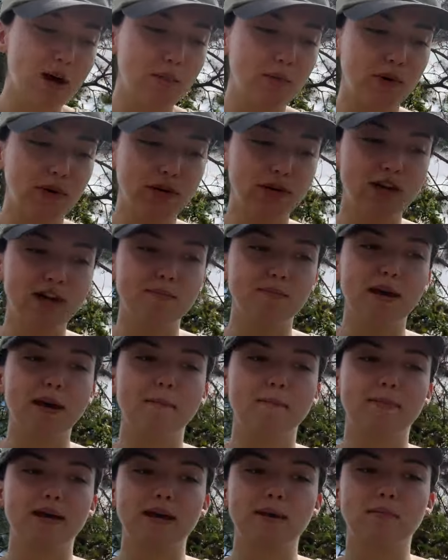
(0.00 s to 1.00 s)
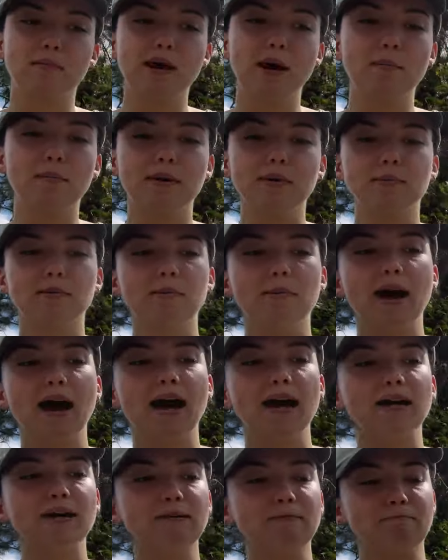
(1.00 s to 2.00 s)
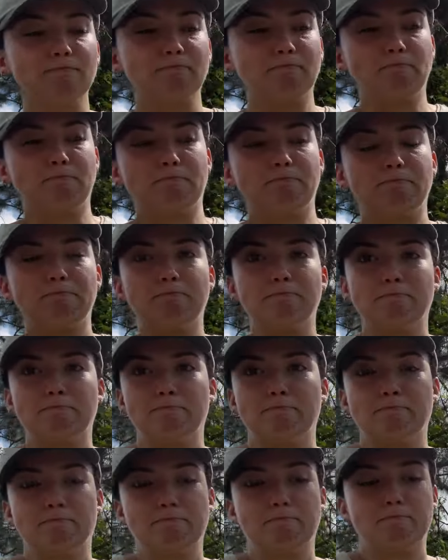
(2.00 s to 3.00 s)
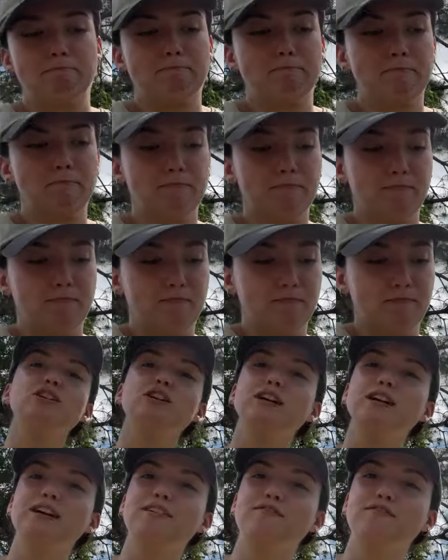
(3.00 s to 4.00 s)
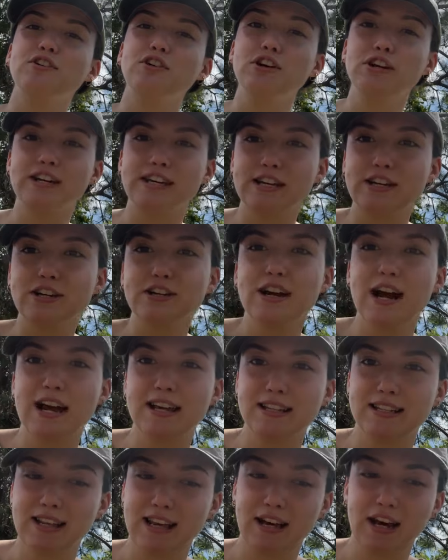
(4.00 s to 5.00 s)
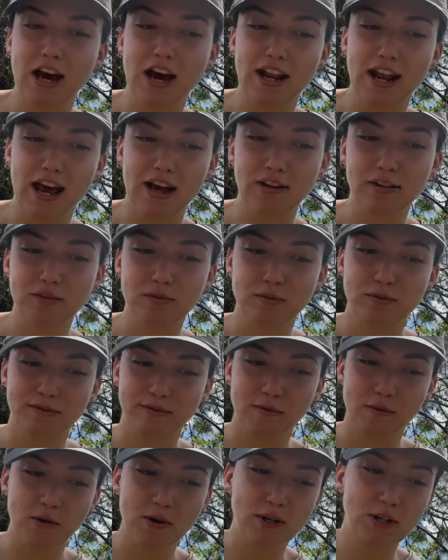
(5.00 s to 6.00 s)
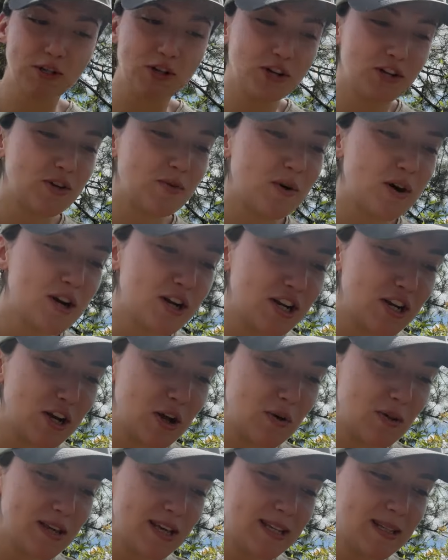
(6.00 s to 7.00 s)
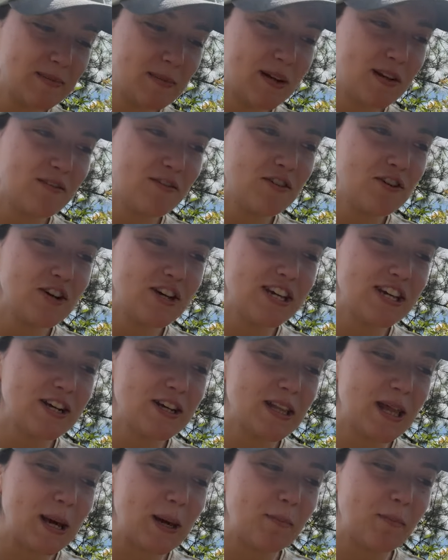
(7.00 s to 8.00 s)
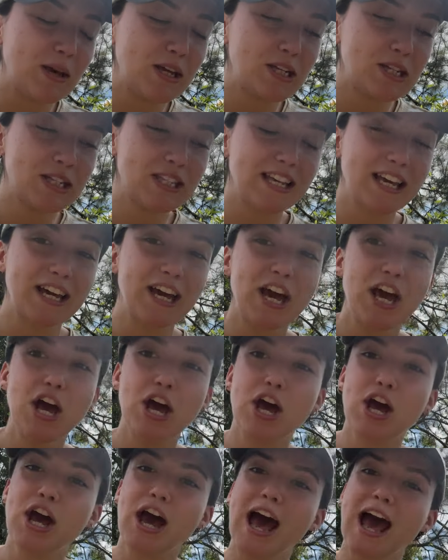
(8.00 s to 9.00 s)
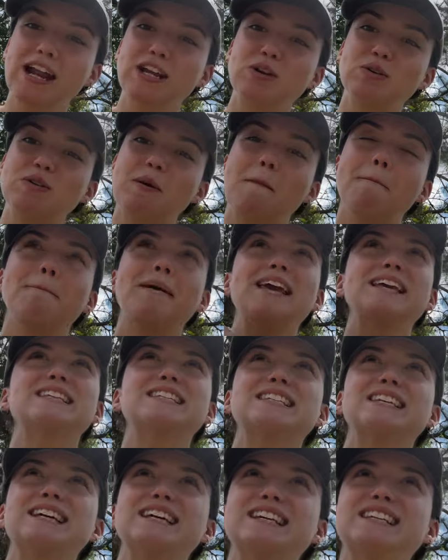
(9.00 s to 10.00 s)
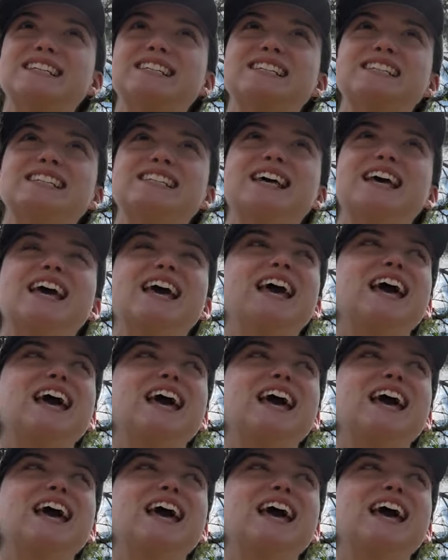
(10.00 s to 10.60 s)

I'll put her in my big brown paper bag. If you're here as like an actual forager, you already know this, but if you're here like me, just like I know the basics.